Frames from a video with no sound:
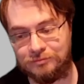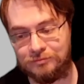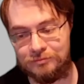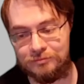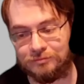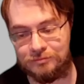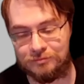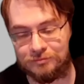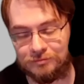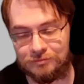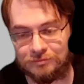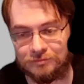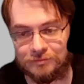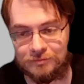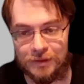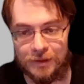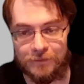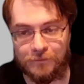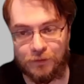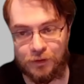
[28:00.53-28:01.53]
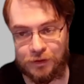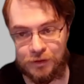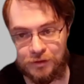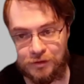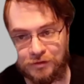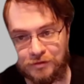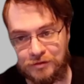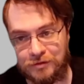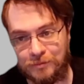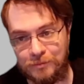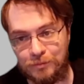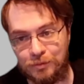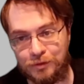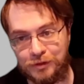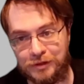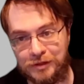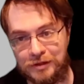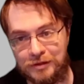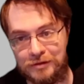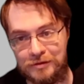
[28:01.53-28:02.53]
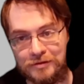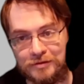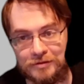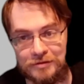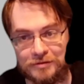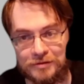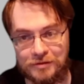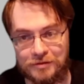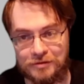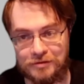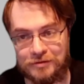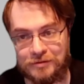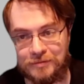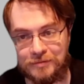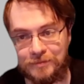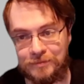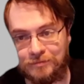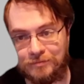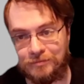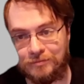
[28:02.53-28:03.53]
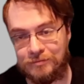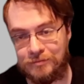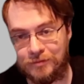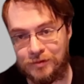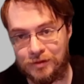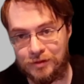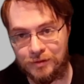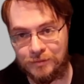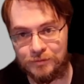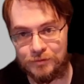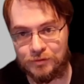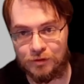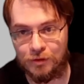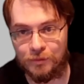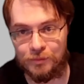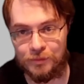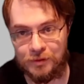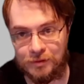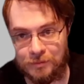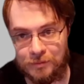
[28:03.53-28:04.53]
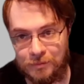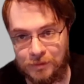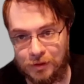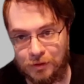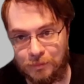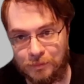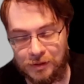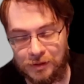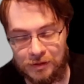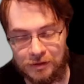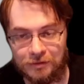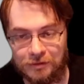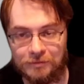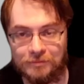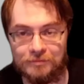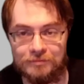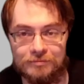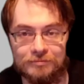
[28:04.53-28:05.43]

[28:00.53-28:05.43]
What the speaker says: Thought I heard something break. It's just them dropping a metal pan.